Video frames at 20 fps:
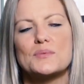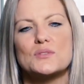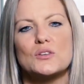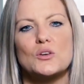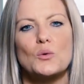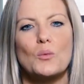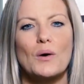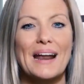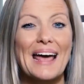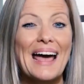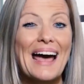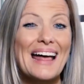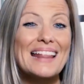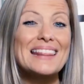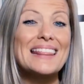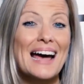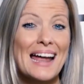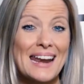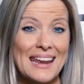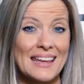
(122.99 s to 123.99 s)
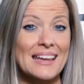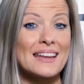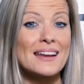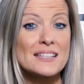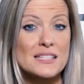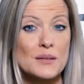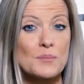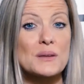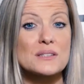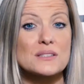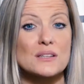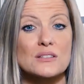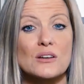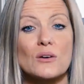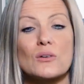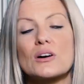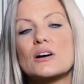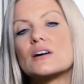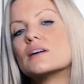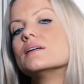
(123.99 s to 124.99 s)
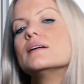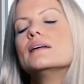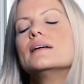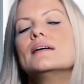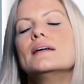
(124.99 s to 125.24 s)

So you want to add that in as a business owner.